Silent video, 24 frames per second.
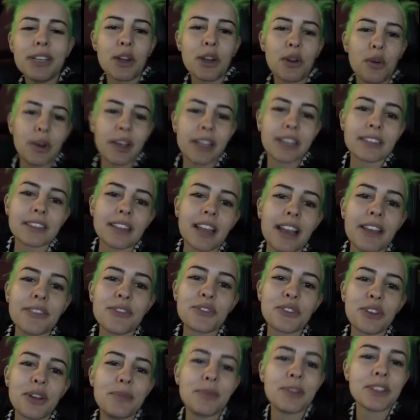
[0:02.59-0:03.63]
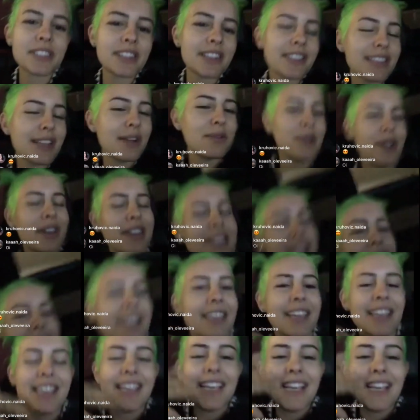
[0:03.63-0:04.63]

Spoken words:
a quick live stream just because I want to like